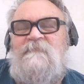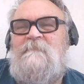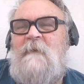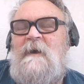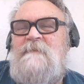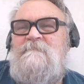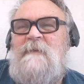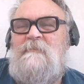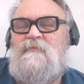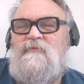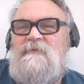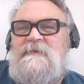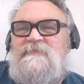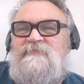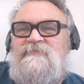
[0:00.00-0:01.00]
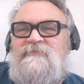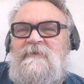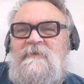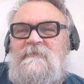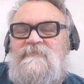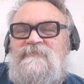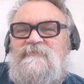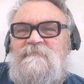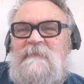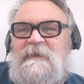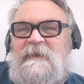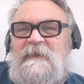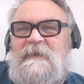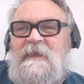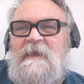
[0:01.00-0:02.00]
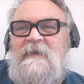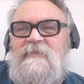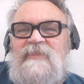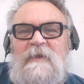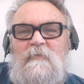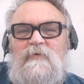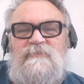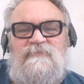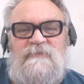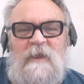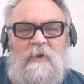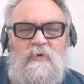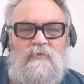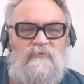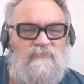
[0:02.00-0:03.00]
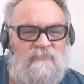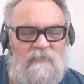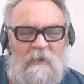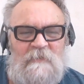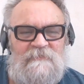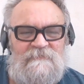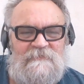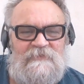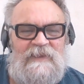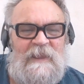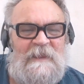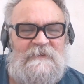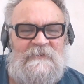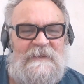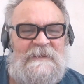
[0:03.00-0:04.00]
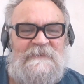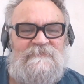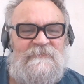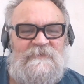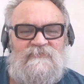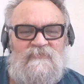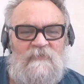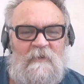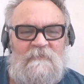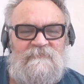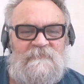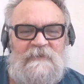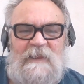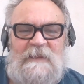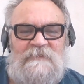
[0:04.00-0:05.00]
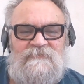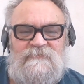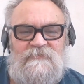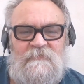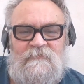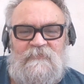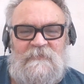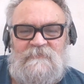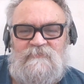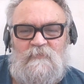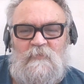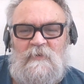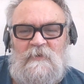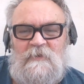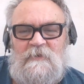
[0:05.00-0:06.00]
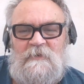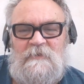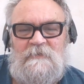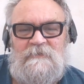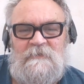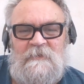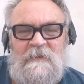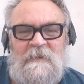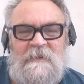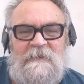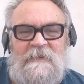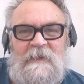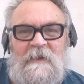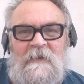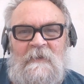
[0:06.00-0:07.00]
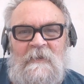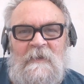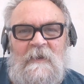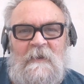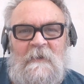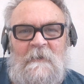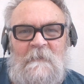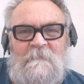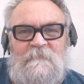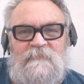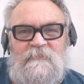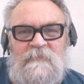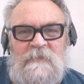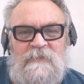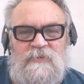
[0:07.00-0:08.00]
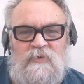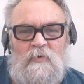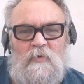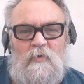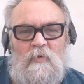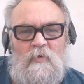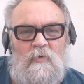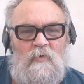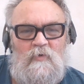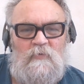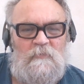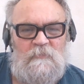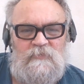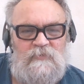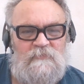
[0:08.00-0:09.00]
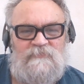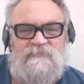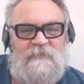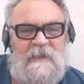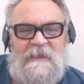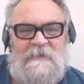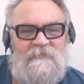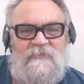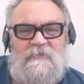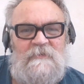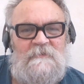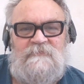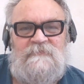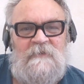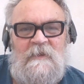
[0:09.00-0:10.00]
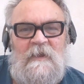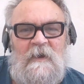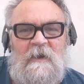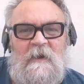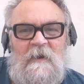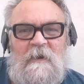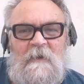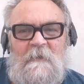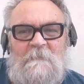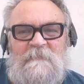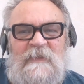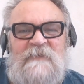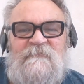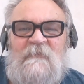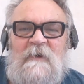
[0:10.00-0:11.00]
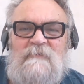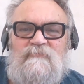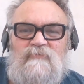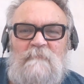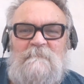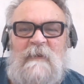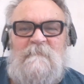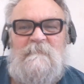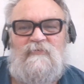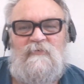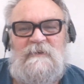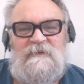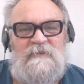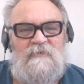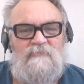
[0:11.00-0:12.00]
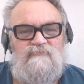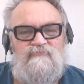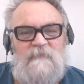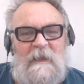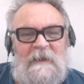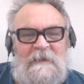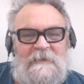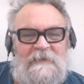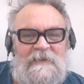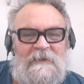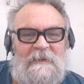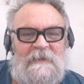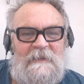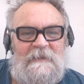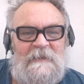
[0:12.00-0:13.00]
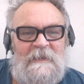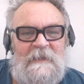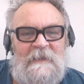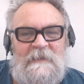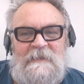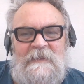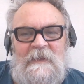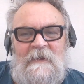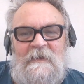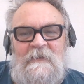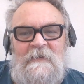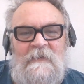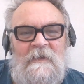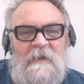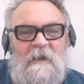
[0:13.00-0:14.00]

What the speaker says: my memory serves me, there was no easy translation of this word. Yeah, you're saying that if I remember it correctly, yeah,